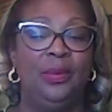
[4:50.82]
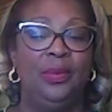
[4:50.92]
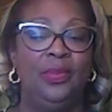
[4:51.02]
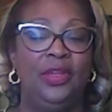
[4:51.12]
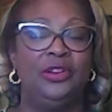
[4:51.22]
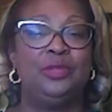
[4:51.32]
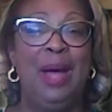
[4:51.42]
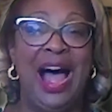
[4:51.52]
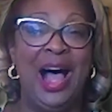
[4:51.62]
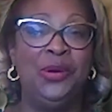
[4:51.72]
there is
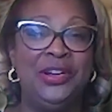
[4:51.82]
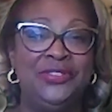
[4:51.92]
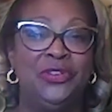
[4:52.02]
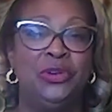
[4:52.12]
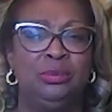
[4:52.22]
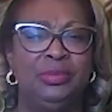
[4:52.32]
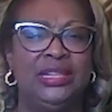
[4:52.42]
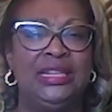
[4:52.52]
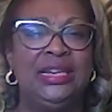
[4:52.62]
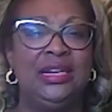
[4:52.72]
power and
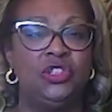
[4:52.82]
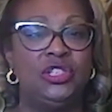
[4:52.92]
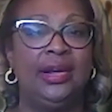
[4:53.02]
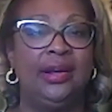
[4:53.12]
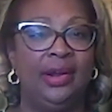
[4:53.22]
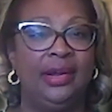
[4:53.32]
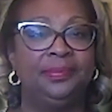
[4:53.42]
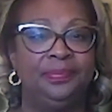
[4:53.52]
vulnerability in sharing.